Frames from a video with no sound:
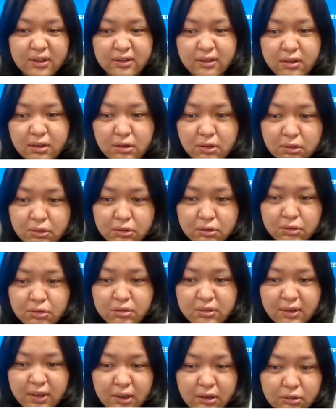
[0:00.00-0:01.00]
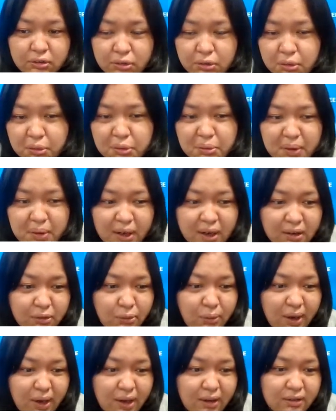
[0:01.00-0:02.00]
close to zero,
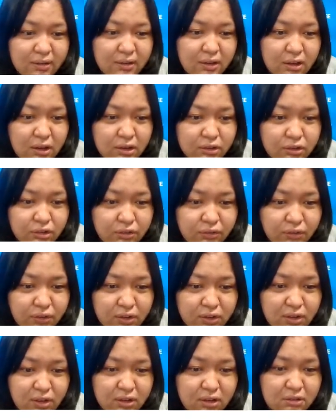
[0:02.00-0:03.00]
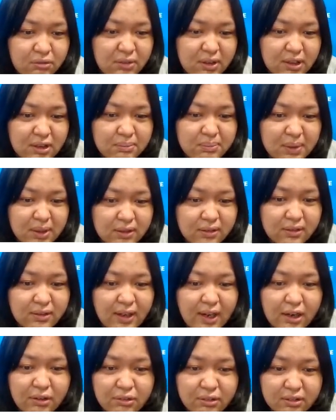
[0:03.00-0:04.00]
while the cultural filters with mixed
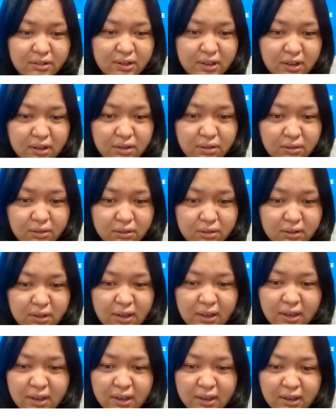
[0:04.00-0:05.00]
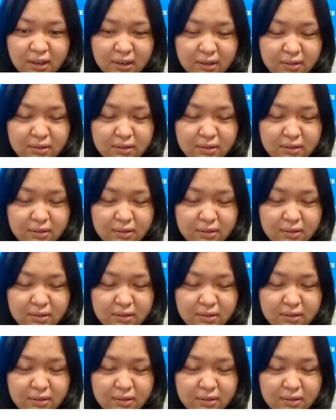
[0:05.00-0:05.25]
error signals is